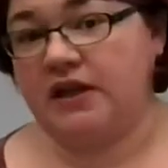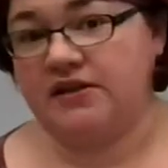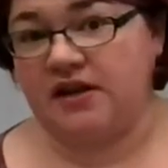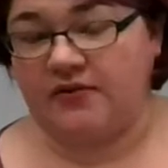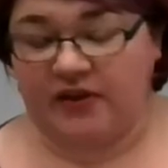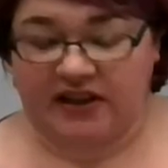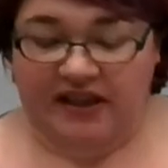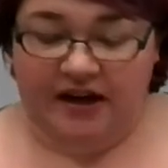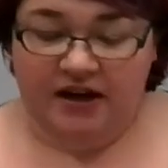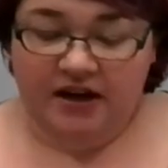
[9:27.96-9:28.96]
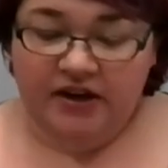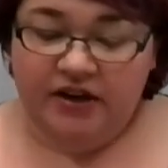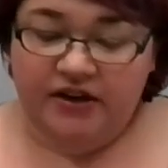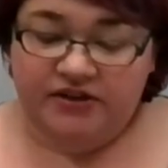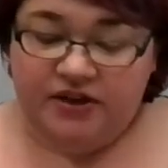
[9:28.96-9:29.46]
Stuff like that.
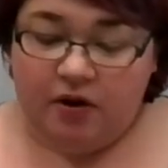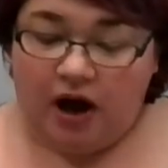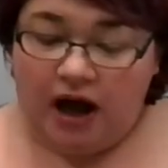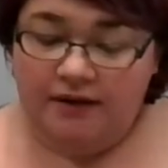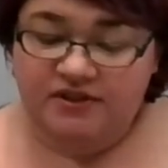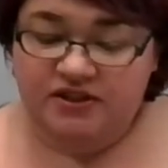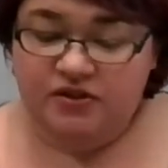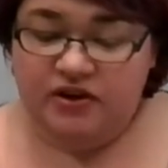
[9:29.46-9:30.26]
So I'm just